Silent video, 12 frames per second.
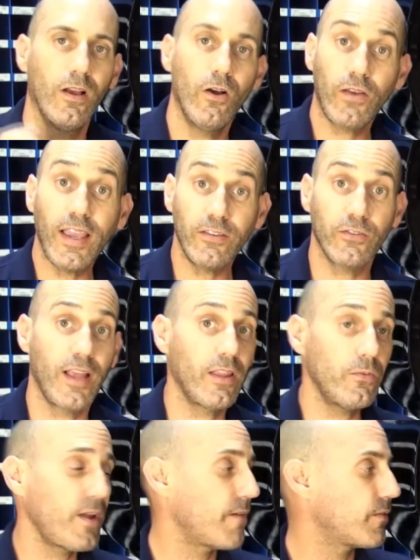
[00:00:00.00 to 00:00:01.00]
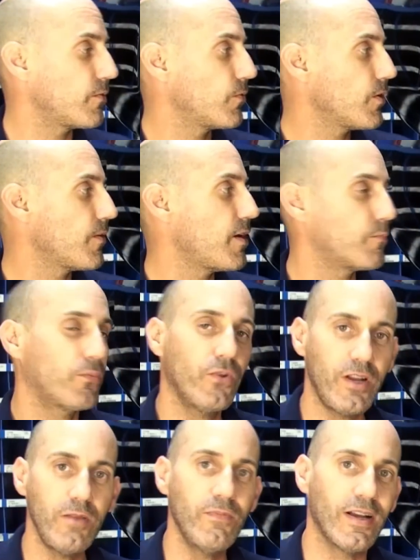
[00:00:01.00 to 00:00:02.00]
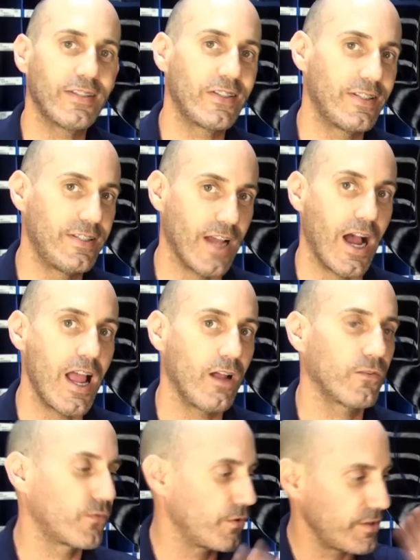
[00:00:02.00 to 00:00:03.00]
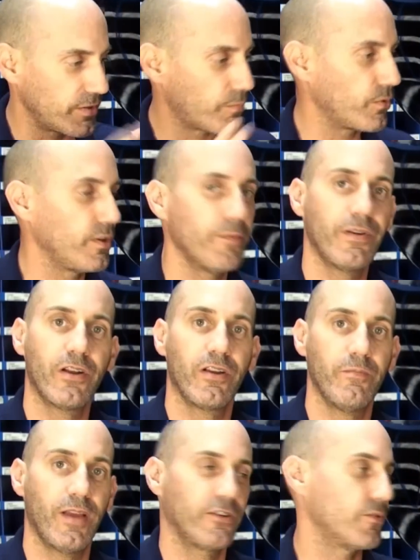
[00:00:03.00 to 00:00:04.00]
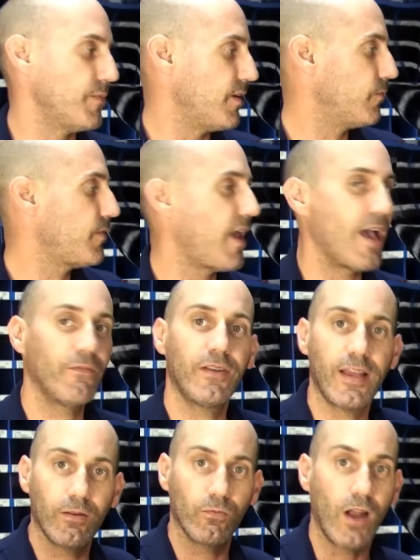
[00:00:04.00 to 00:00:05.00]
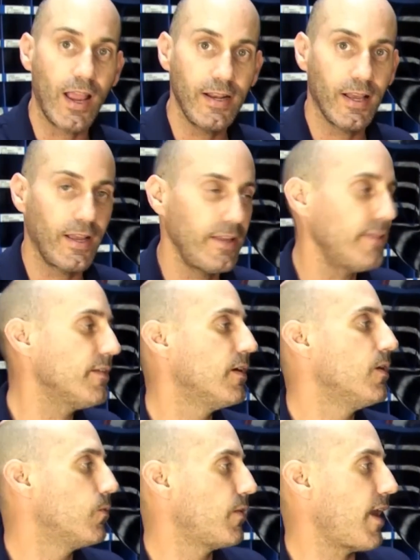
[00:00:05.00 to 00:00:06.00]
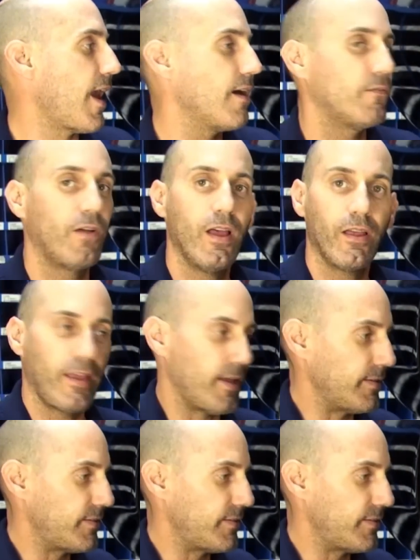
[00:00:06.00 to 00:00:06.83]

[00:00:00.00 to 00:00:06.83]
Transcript: Okay, so now that we have the rear end pretty much dialed for this preliminary measurement, we have it at ride height, we have it